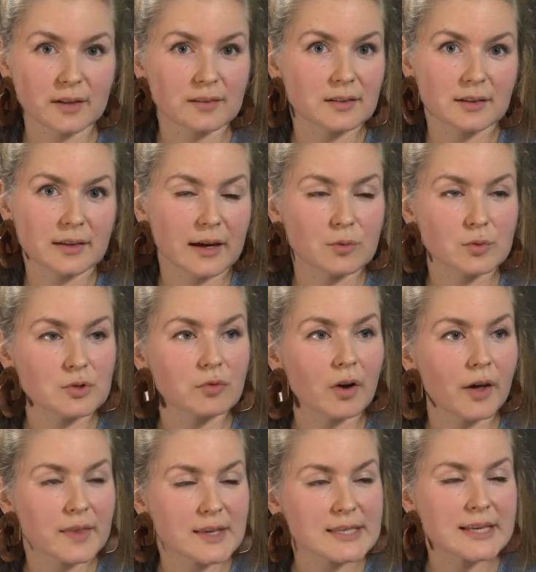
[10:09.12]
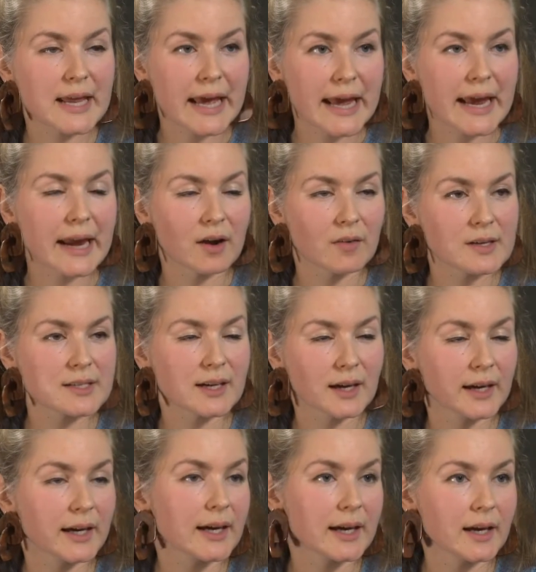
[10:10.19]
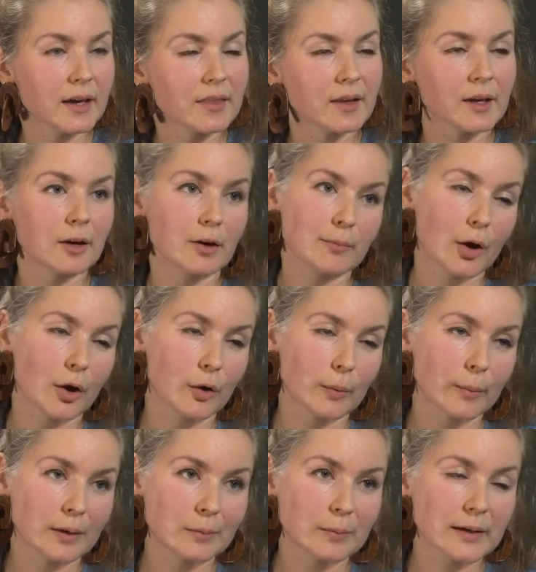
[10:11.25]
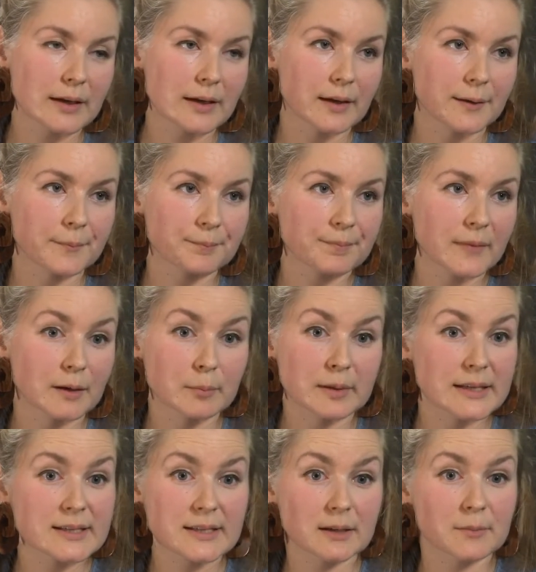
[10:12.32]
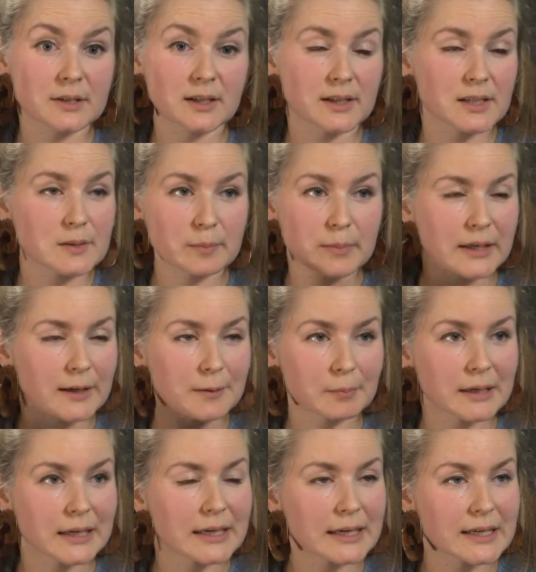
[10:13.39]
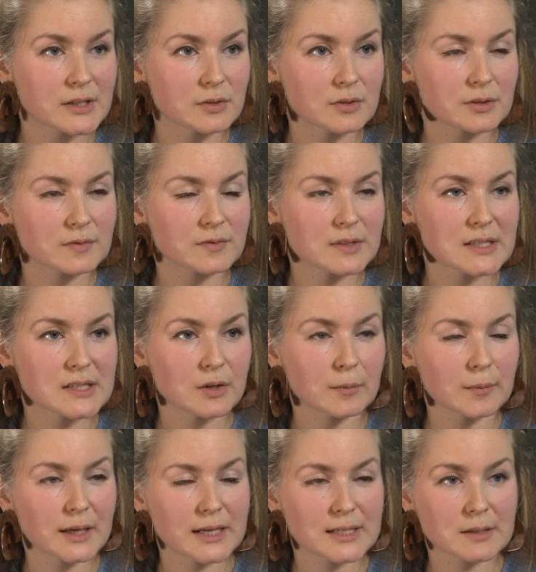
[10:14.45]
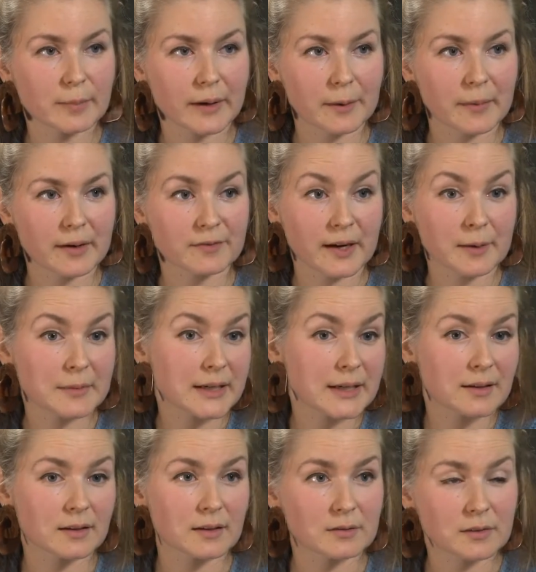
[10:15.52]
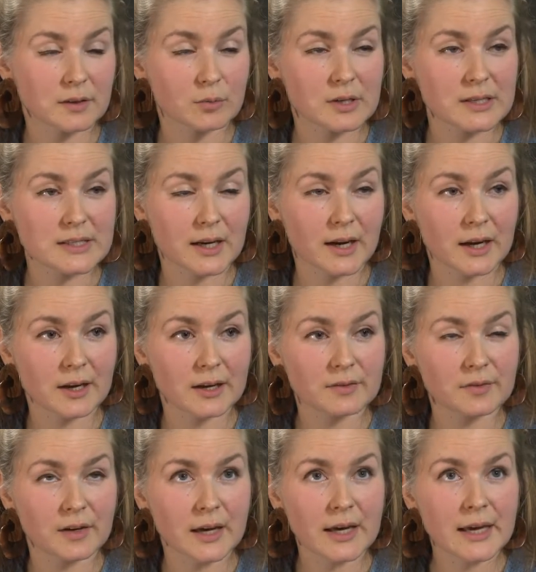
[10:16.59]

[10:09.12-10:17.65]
us that I would rather stay here and die here than come home and be stigmatized, be completely sort of discriminated by my family and the ones that I love.